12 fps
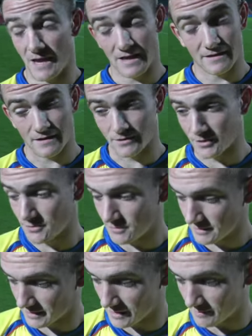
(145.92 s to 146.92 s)
Yeah, they do,
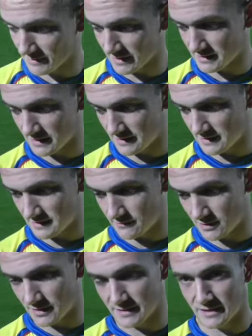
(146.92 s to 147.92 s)
but that's how
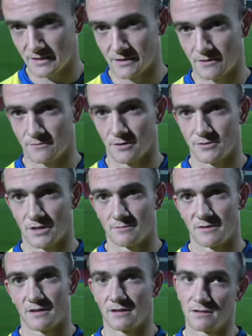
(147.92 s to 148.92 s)
I like it, no time
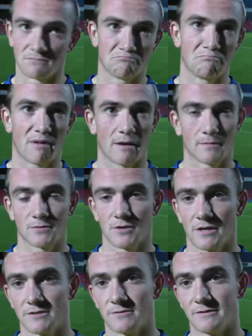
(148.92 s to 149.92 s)
to think, and bam,
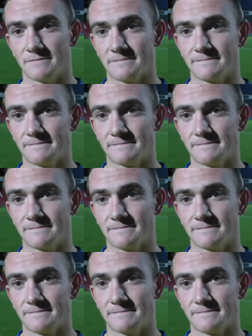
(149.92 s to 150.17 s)
straight into it.